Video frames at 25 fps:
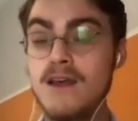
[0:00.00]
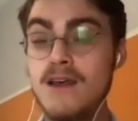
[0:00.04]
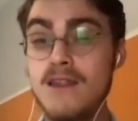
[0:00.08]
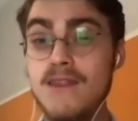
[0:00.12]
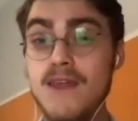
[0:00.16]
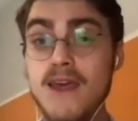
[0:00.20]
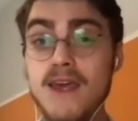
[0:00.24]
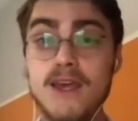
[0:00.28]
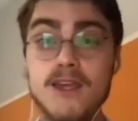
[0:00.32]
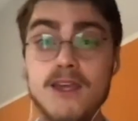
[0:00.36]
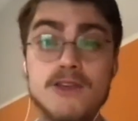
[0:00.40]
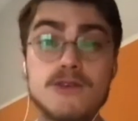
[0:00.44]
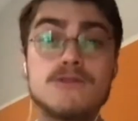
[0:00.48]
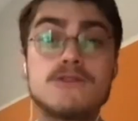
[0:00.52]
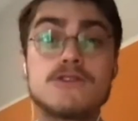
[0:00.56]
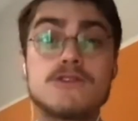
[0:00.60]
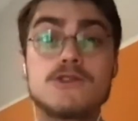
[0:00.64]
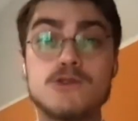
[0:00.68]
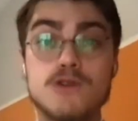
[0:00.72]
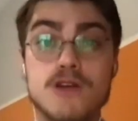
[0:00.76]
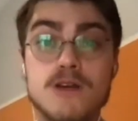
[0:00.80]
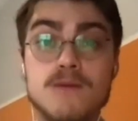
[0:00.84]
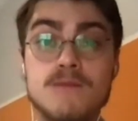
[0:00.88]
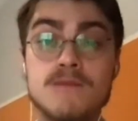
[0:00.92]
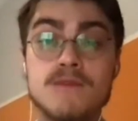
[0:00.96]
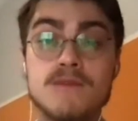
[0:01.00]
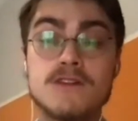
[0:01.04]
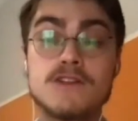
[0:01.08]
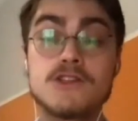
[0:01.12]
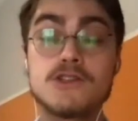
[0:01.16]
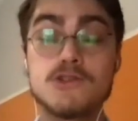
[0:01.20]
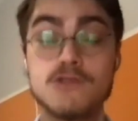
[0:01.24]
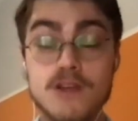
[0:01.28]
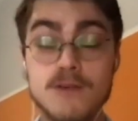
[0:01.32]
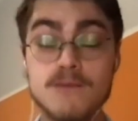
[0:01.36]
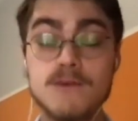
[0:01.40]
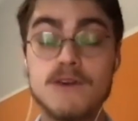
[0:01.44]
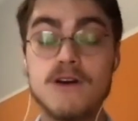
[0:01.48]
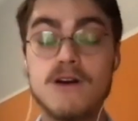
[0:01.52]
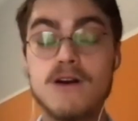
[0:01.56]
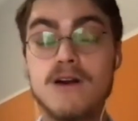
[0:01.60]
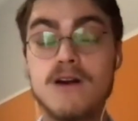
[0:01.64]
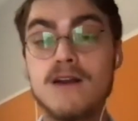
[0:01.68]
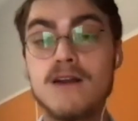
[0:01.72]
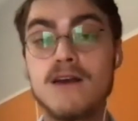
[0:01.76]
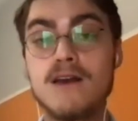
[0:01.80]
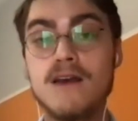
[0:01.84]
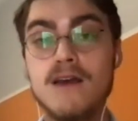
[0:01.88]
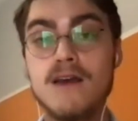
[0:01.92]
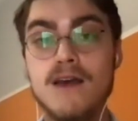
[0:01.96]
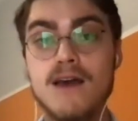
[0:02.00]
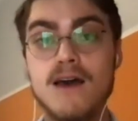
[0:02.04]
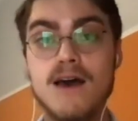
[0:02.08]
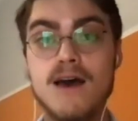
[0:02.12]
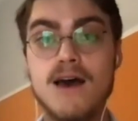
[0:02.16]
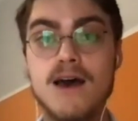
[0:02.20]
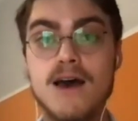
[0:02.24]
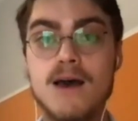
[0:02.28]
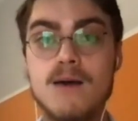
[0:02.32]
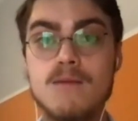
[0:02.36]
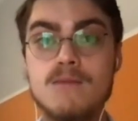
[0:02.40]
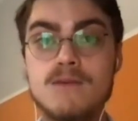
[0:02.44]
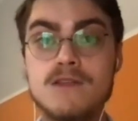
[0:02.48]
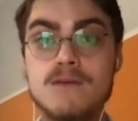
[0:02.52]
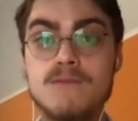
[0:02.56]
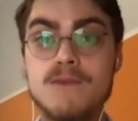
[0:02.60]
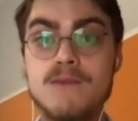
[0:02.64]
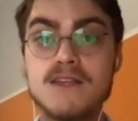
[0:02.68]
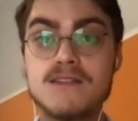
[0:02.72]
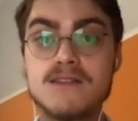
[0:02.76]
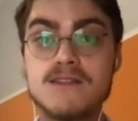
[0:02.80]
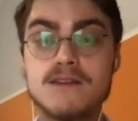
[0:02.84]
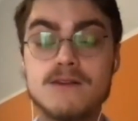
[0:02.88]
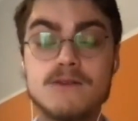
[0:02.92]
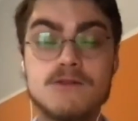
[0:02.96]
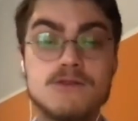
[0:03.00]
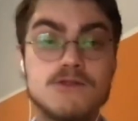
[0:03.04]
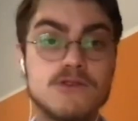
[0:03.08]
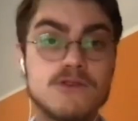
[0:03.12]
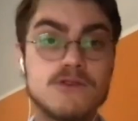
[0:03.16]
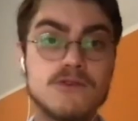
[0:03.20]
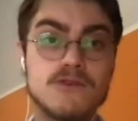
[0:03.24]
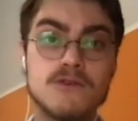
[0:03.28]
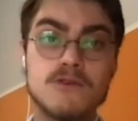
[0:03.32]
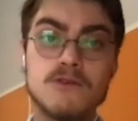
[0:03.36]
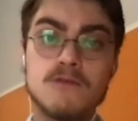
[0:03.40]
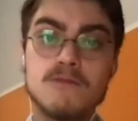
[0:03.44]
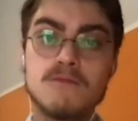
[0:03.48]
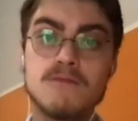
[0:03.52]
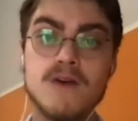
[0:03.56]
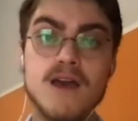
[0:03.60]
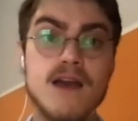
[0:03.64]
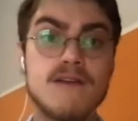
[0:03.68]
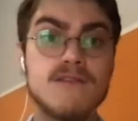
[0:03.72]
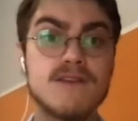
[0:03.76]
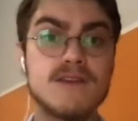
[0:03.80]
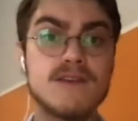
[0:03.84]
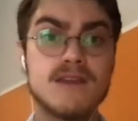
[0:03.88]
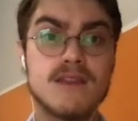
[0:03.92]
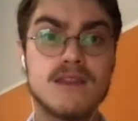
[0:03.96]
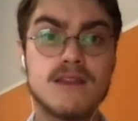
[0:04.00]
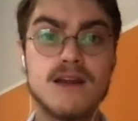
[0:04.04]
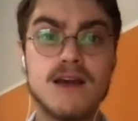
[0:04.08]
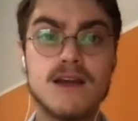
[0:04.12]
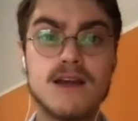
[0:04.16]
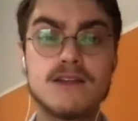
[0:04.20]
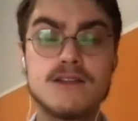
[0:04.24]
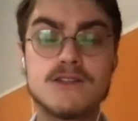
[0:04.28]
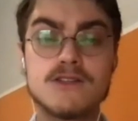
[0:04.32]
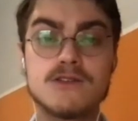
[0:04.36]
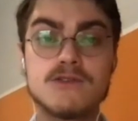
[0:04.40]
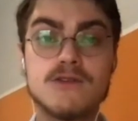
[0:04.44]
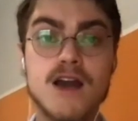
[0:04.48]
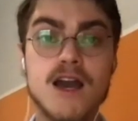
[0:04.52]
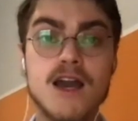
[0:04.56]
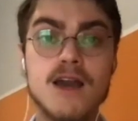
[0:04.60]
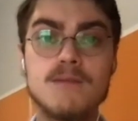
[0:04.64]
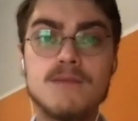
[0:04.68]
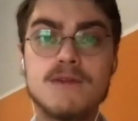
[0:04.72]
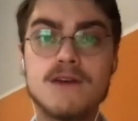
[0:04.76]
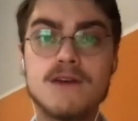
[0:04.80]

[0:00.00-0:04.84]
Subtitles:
they can use StreamYard to basically do everything that I described.